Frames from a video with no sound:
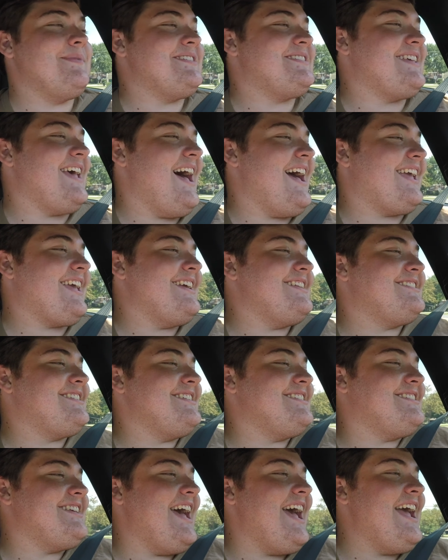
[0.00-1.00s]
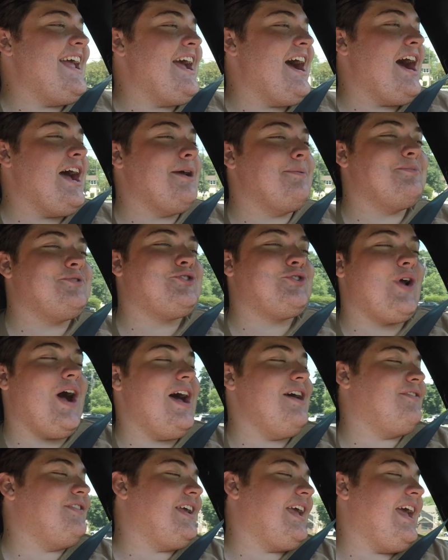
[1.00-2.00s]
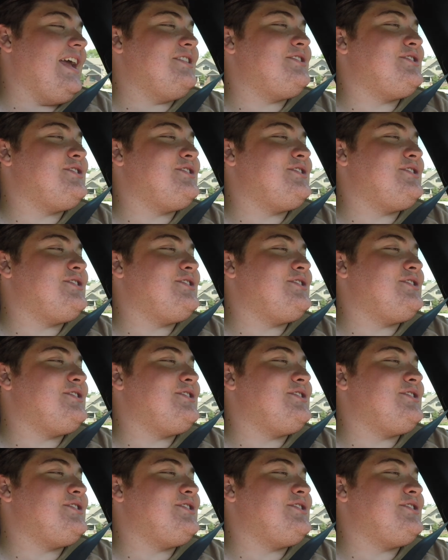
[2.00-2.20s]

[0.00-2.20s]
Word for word: is Zach and today I am driving a